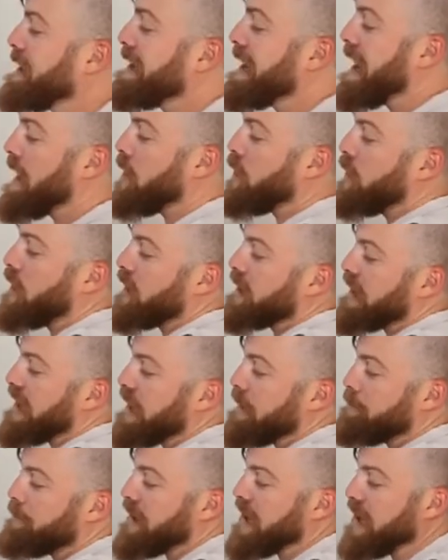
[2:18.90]
Now, a
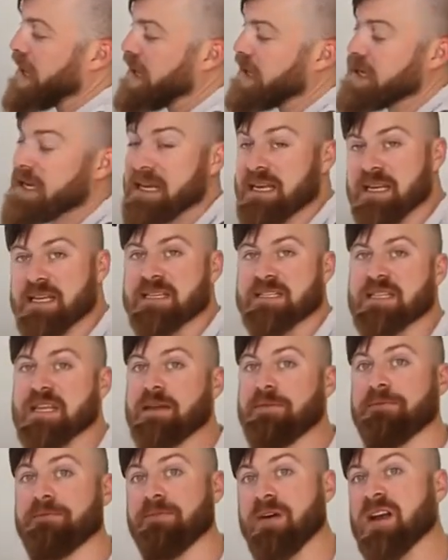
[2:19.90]
campaign is the
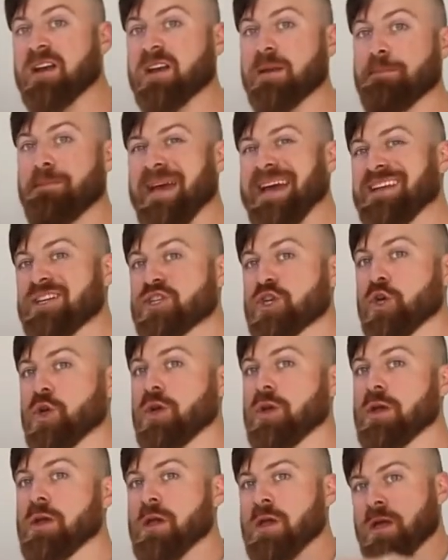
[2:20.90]

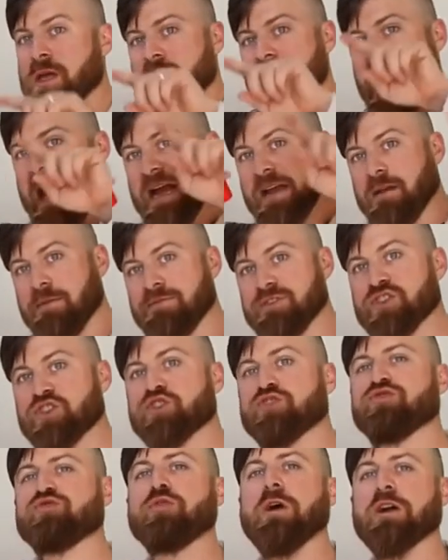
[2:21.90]
fundamental kind of
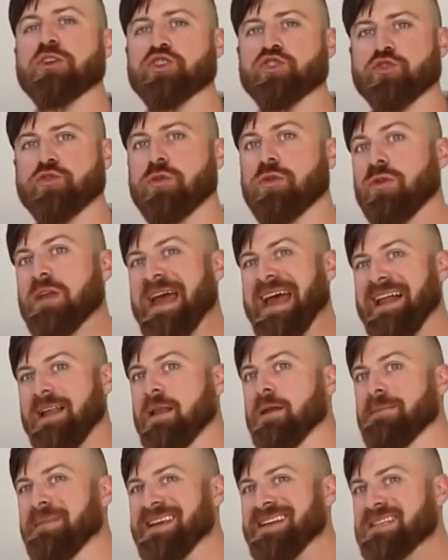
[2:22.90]
structural
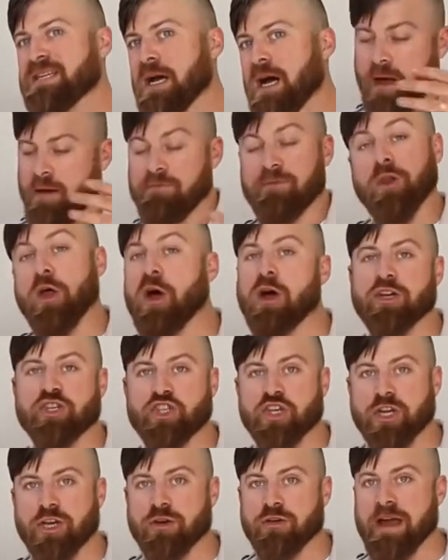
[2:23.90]
element of
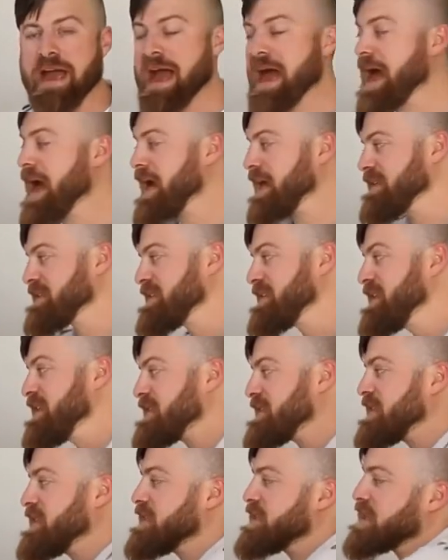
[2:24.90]
launching your ads.
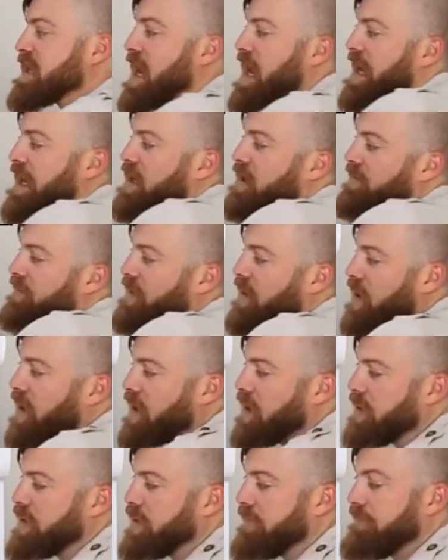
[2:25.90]
This is kind of
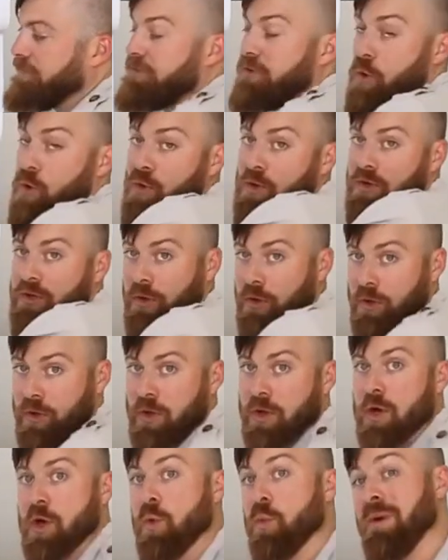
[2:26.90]
the folder
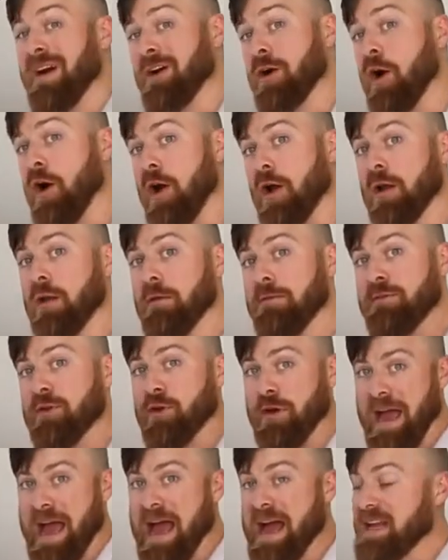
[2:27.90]
where all of
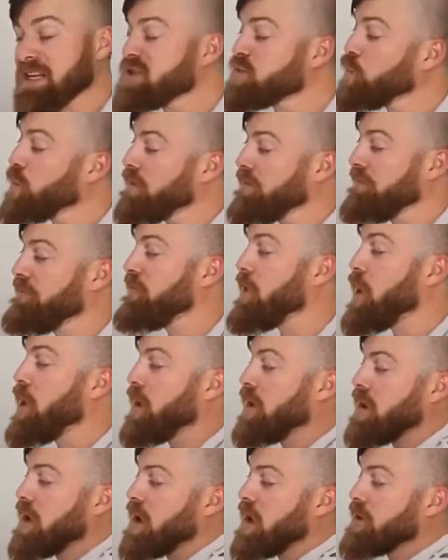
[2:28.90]
your ads will
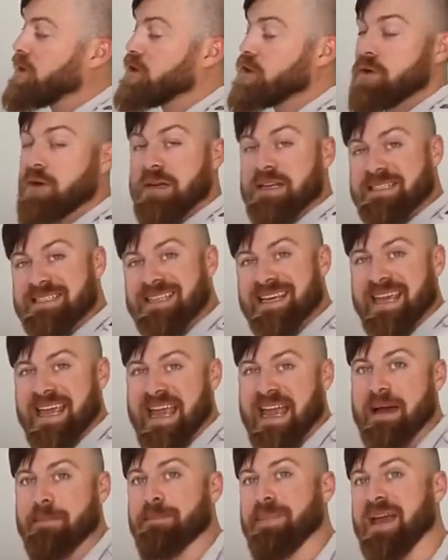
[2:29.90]
fall under, is the
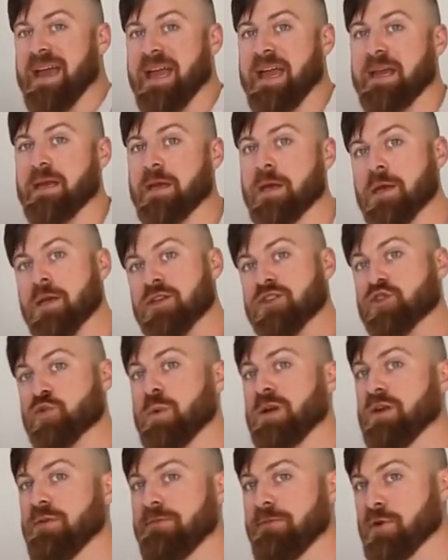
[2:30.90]
campaign. So
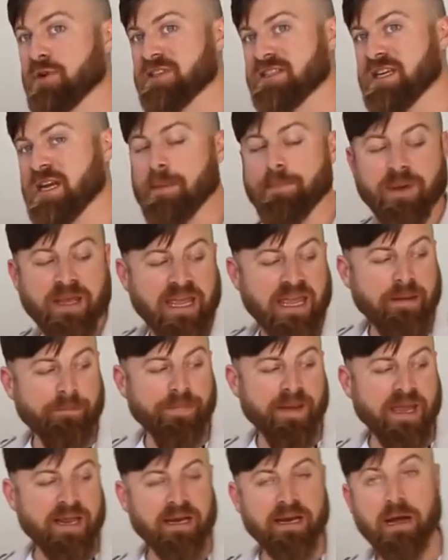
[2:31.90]
when you first set up a
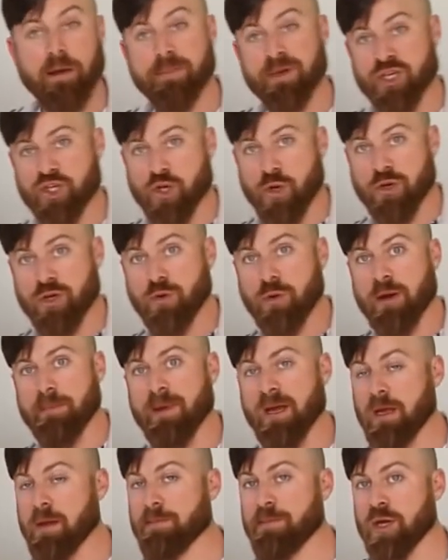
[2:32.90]
campaign, and I'll be showing you on
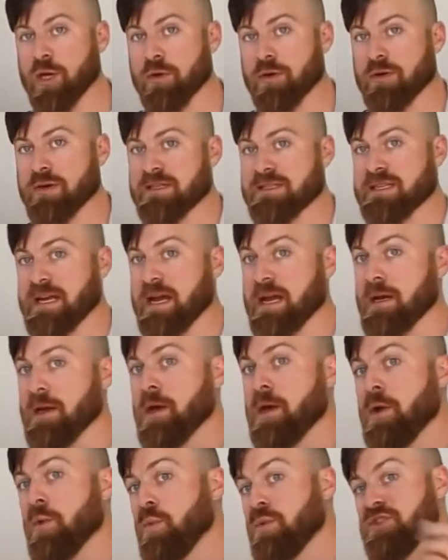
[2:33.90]
my computer in a second,
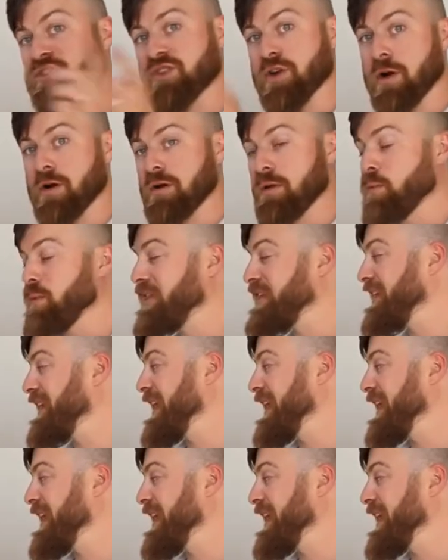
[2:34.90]
we'll start with a